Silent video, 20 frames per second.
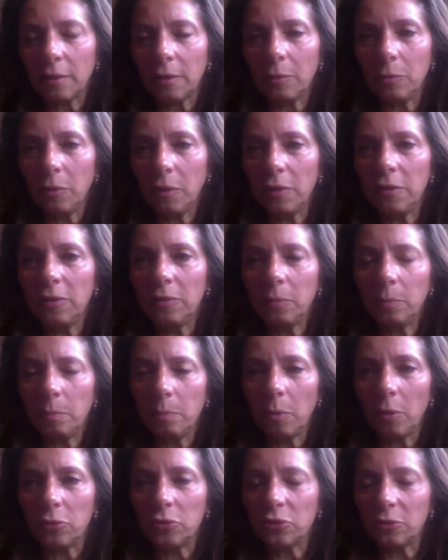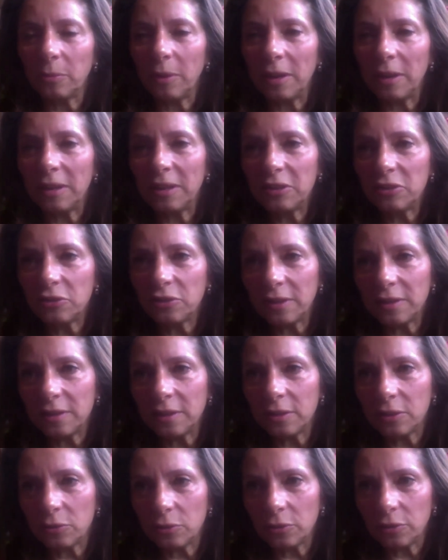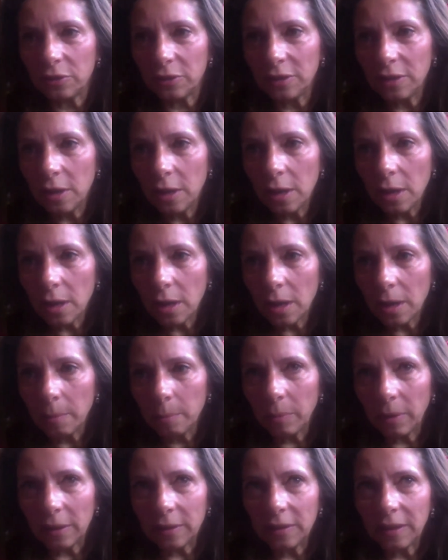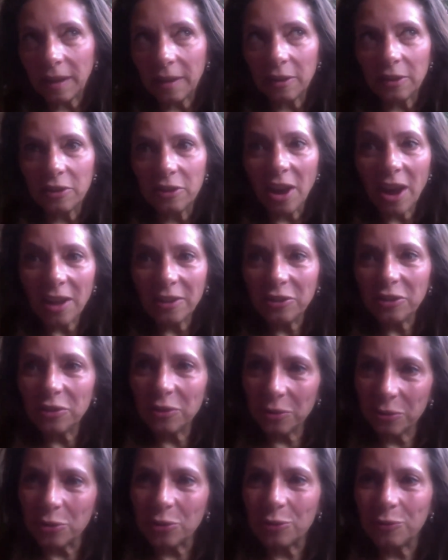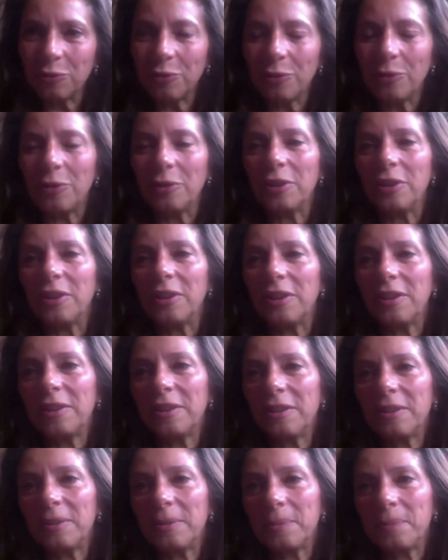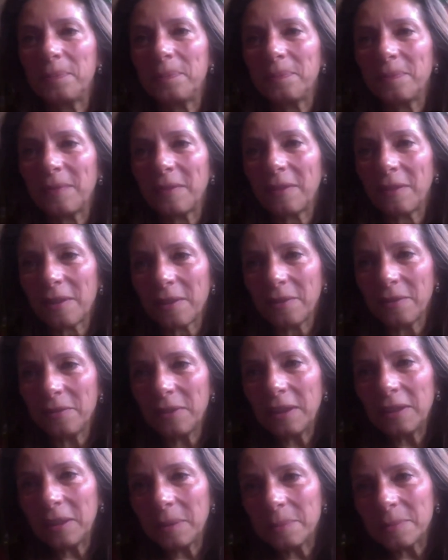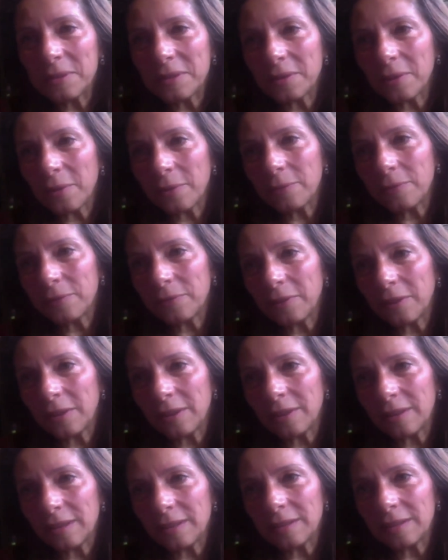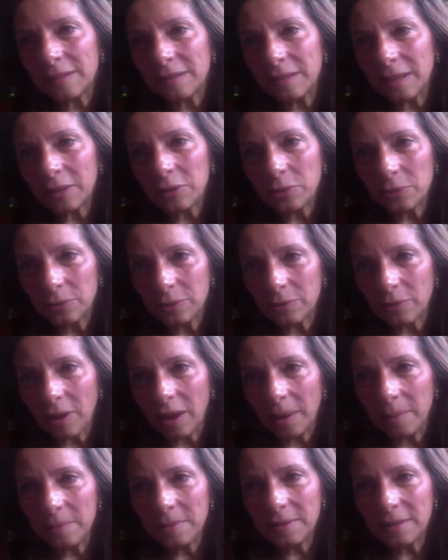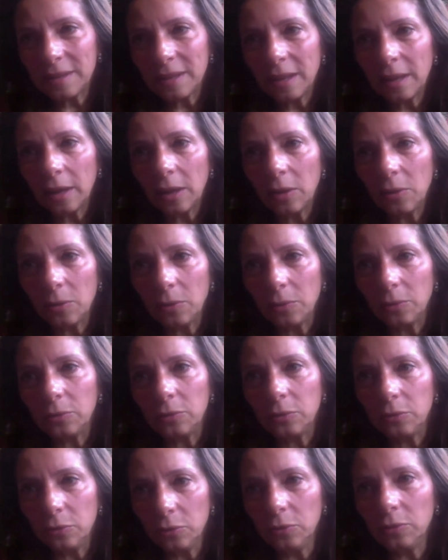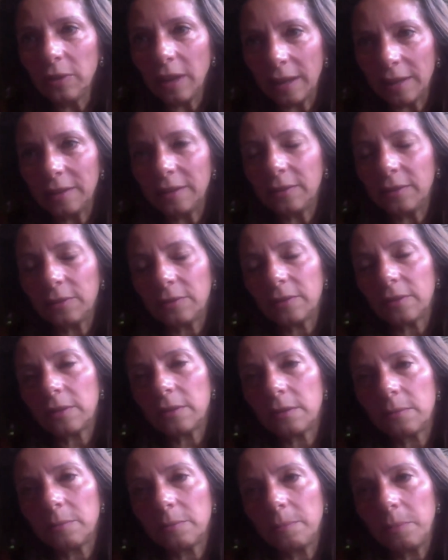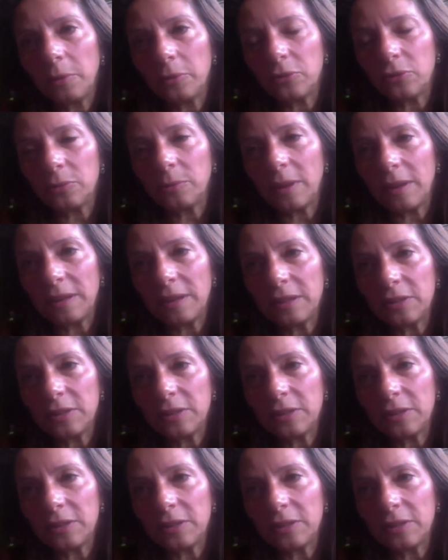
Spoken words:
with post-traumatic stress disorder. But they are not used for victims of sexual crimes who do get post-traumatic